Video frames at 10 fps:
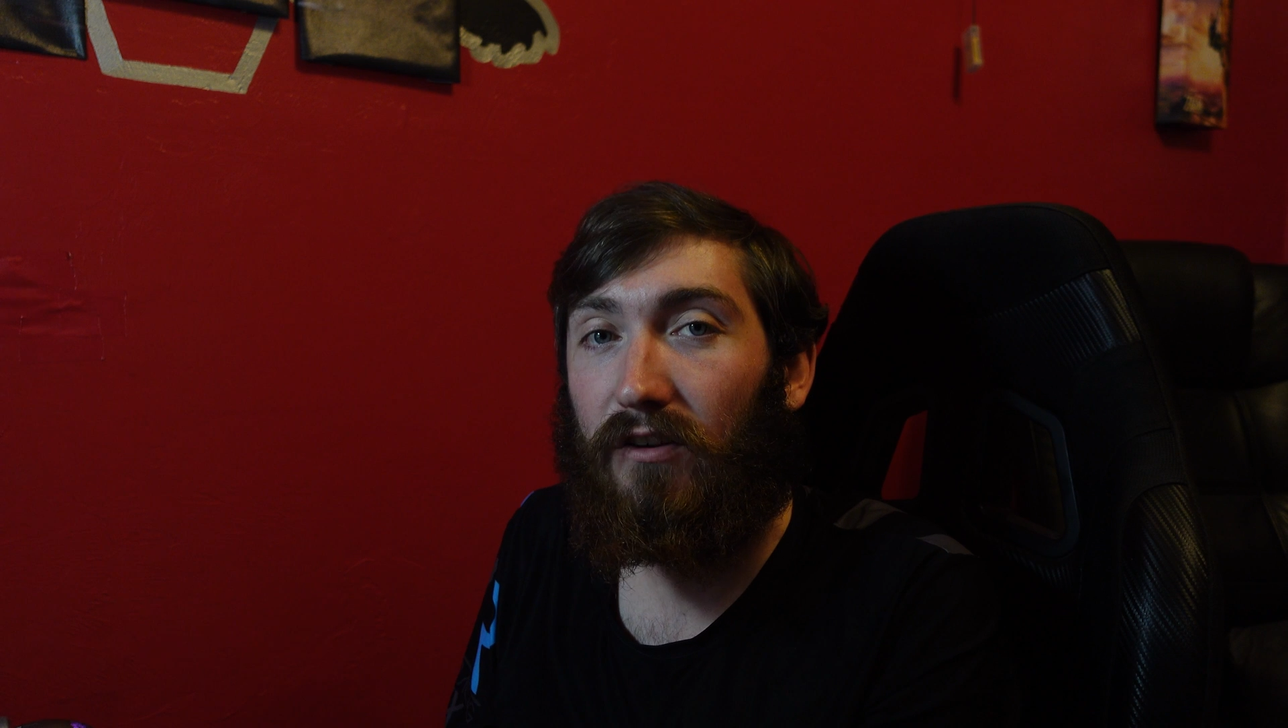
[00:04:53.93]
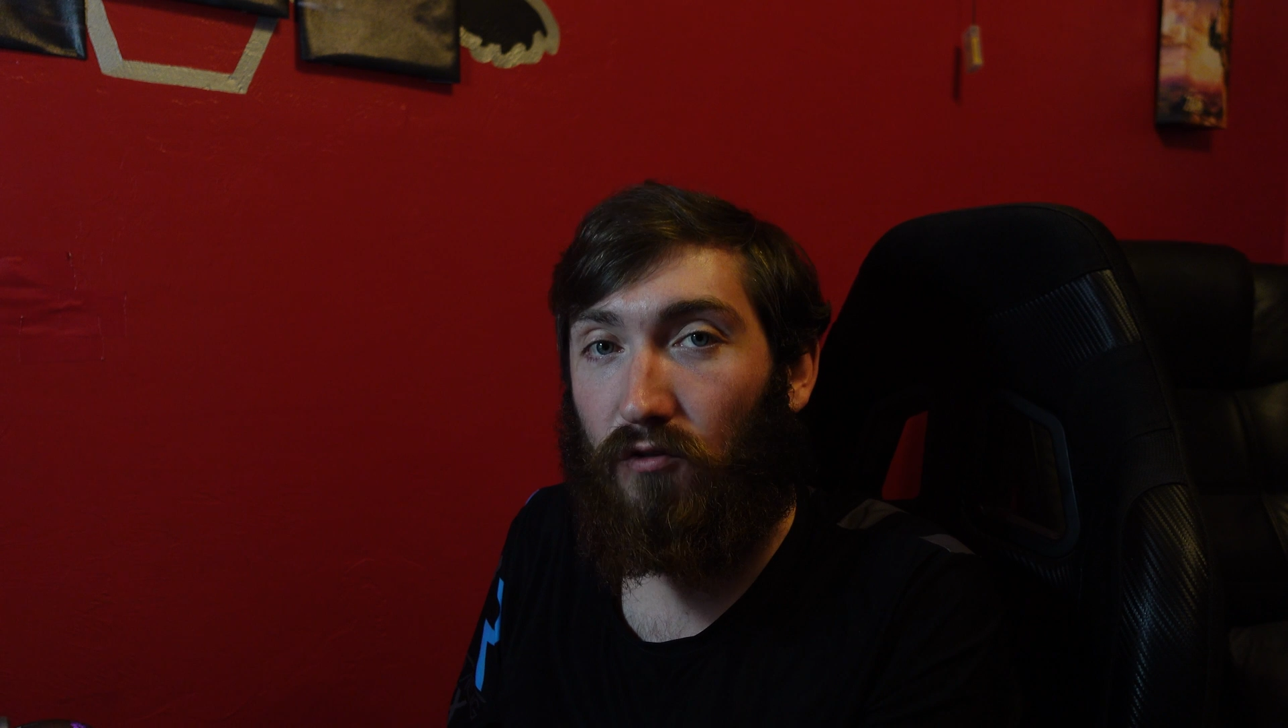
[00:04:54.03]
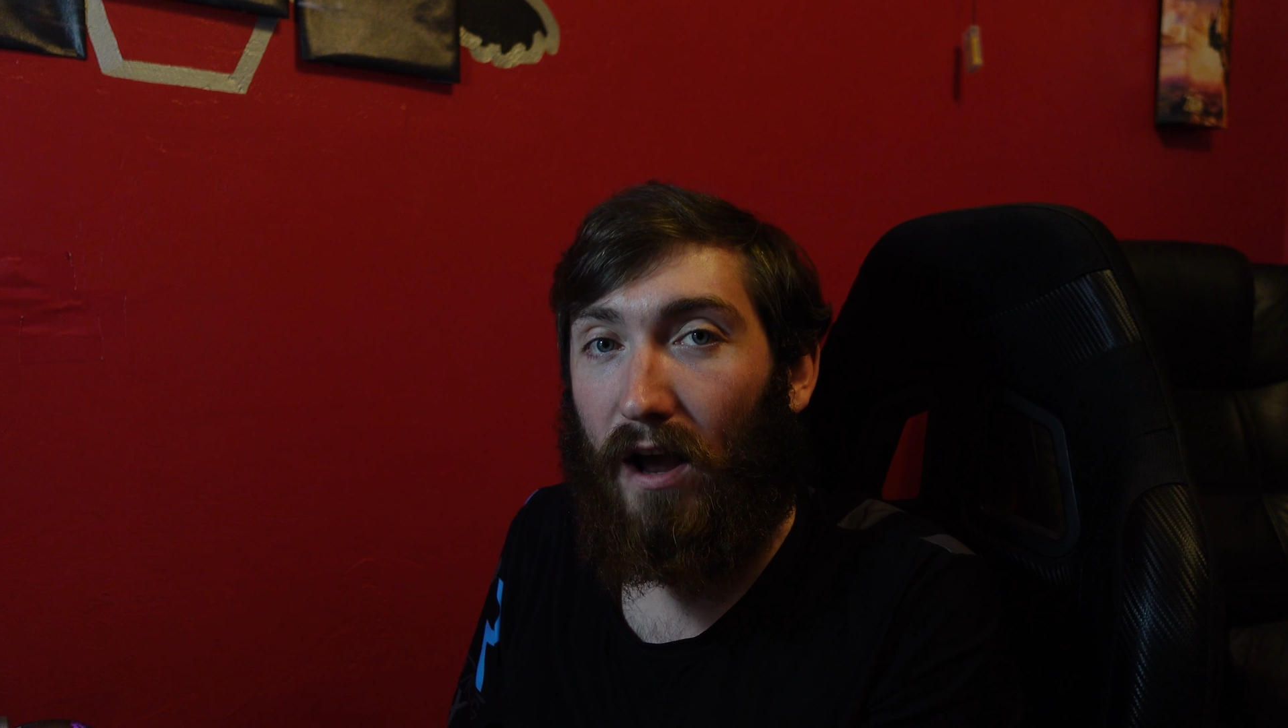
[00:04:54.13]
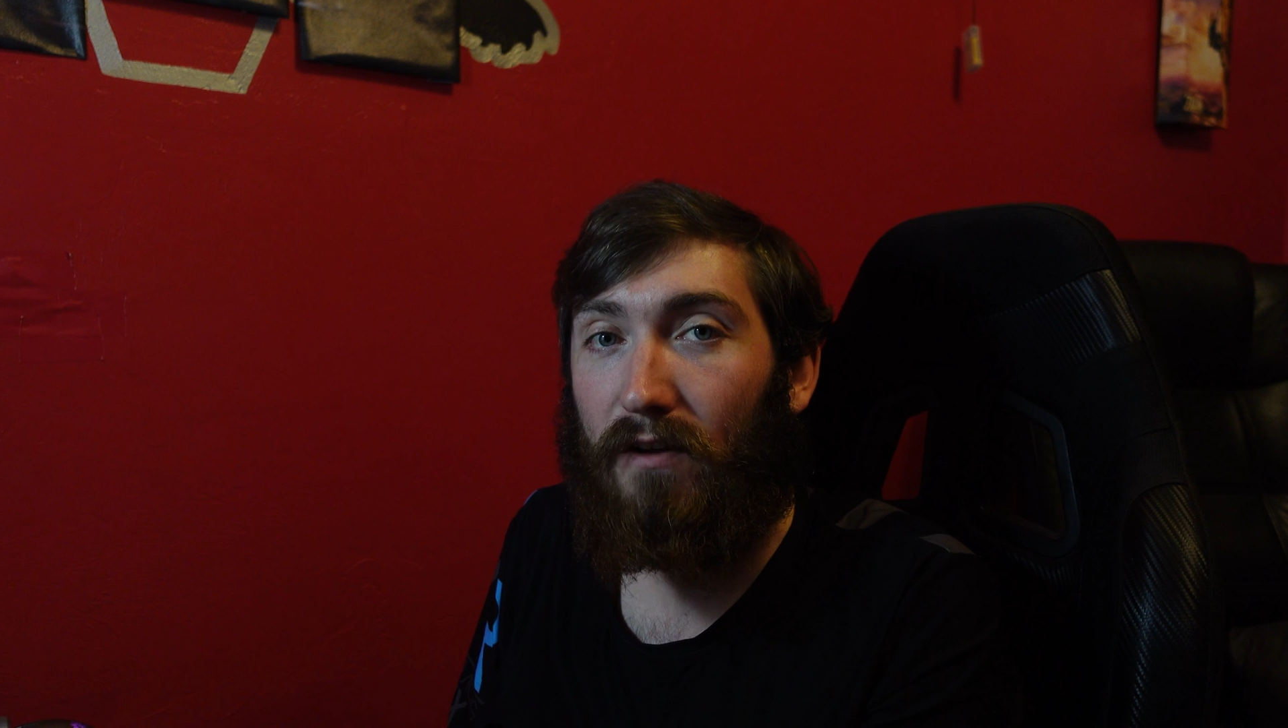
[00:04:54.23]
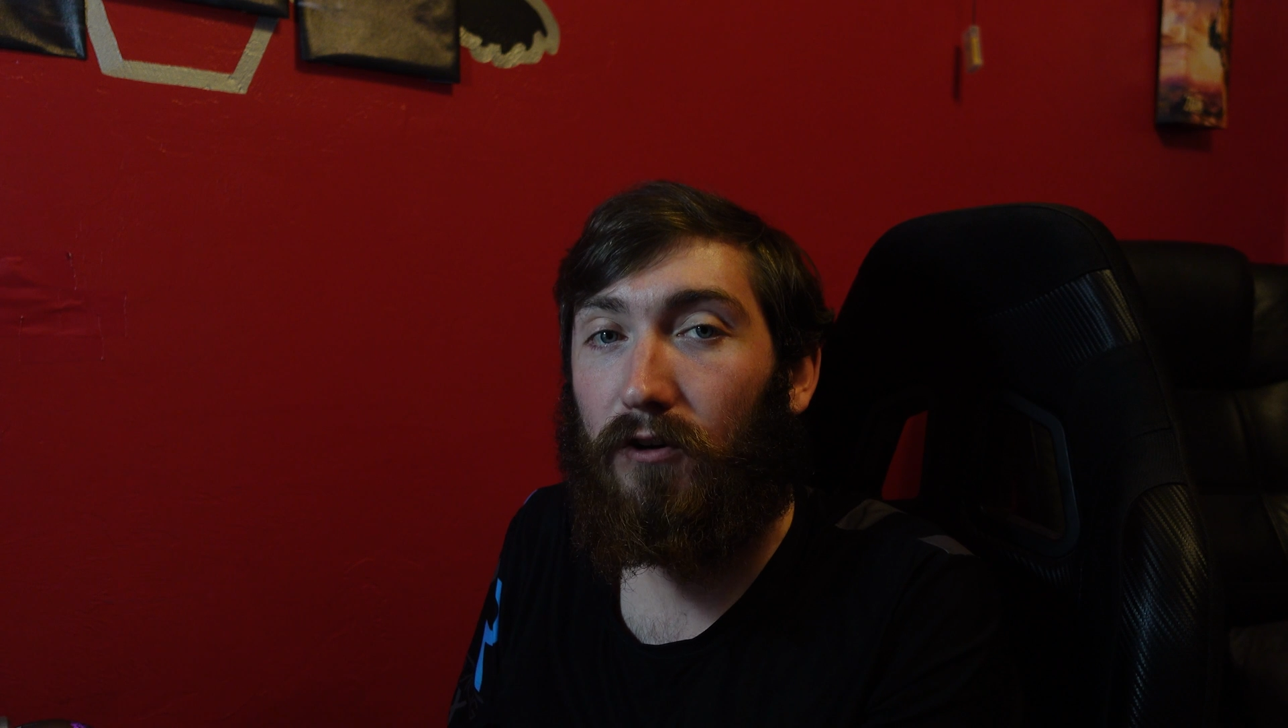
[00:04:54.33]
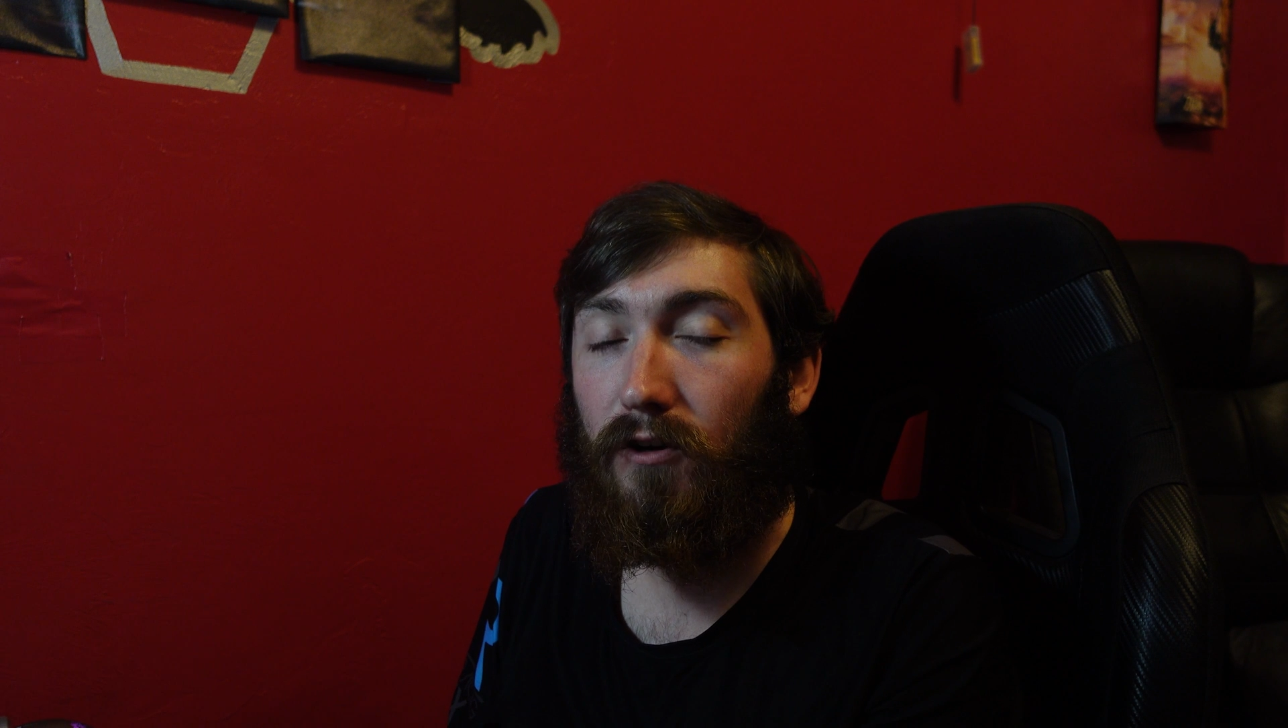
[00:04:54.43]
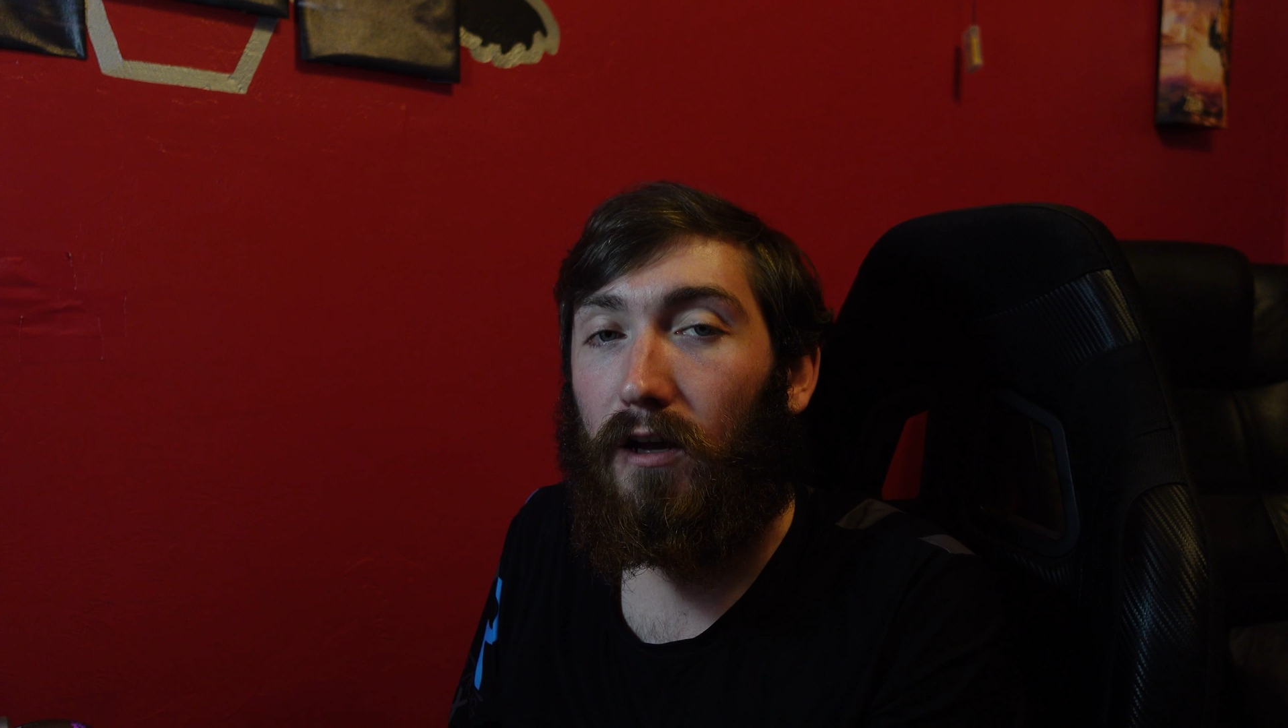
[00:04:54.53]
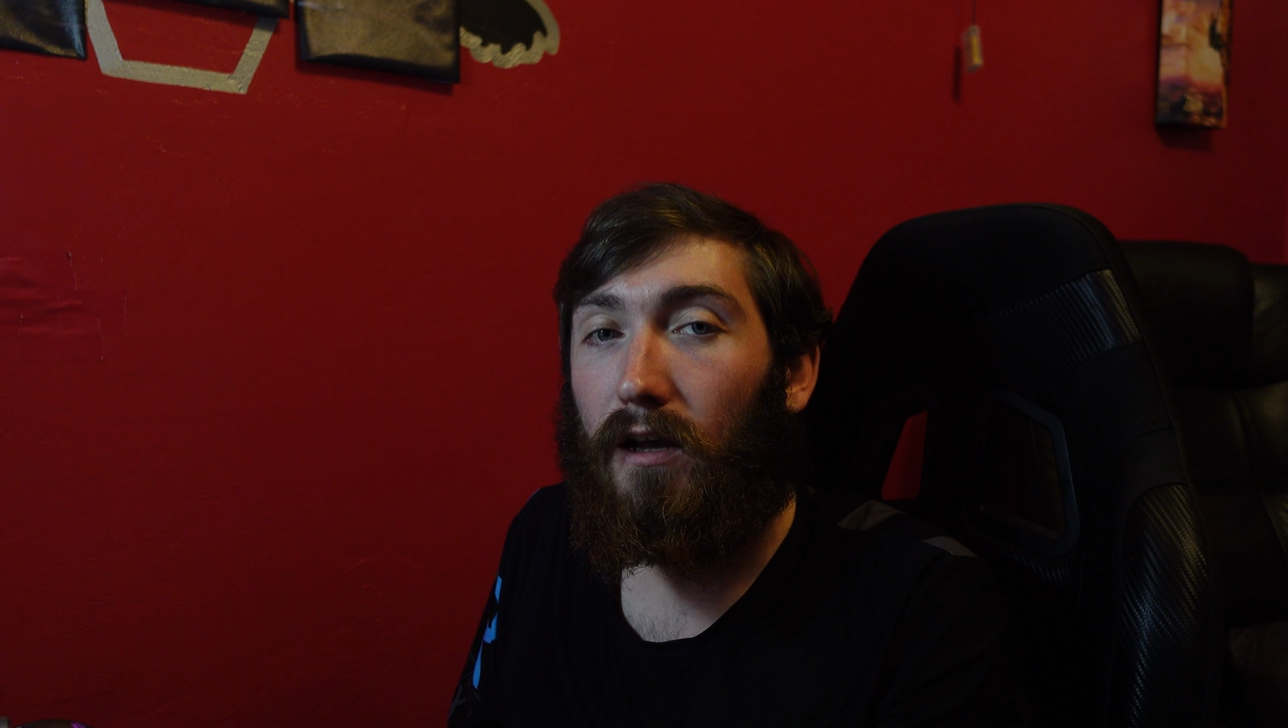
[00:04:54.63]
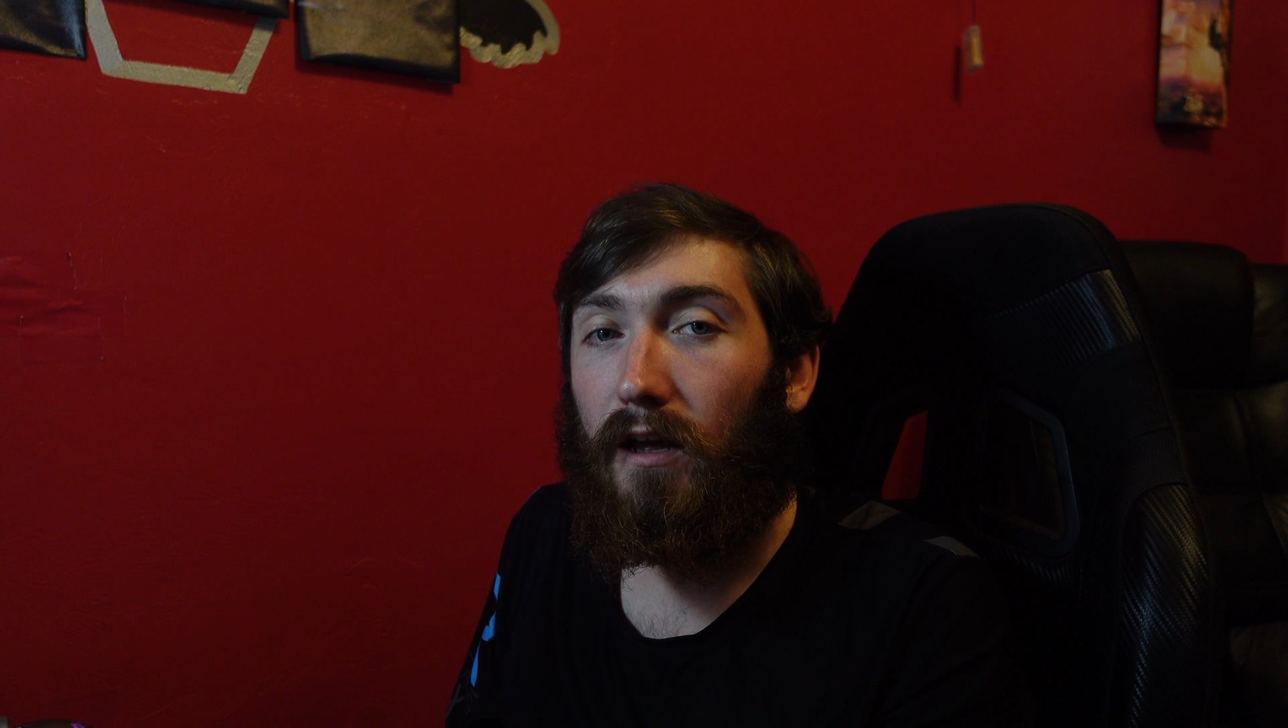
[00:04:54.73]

driver